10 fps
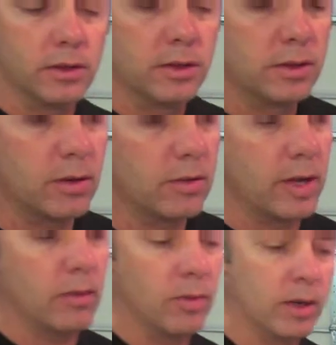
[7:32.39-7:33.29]
so
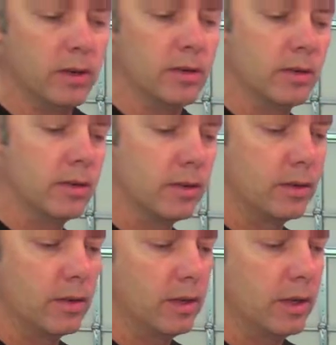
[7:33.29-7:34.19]
that when
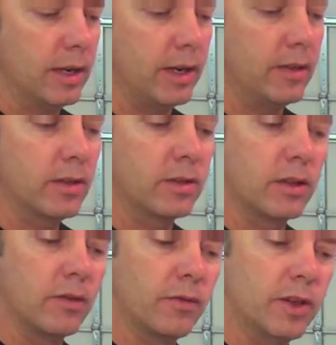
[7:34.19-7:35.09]
I get this
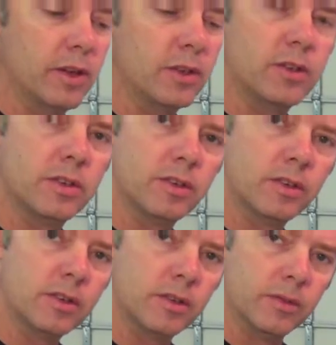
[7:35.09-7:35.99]
thing finished,
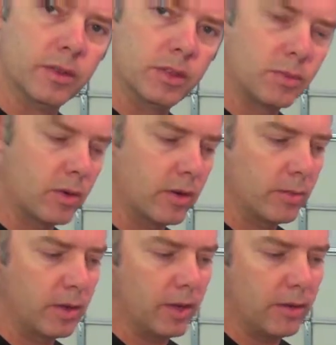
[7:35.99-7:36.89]
on this part I'm
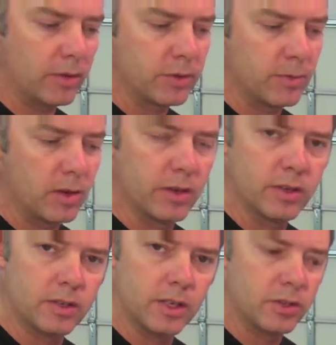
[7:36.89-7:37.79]
going to have a small
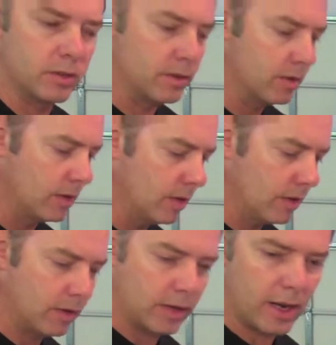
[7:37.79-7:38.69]
extension
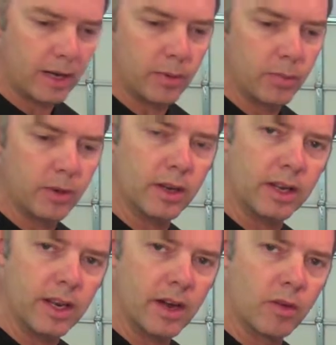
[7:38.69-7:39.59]
that I can put a
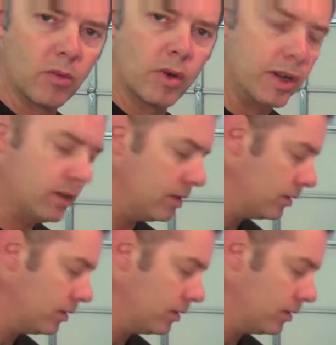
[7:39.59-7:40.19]
counterweight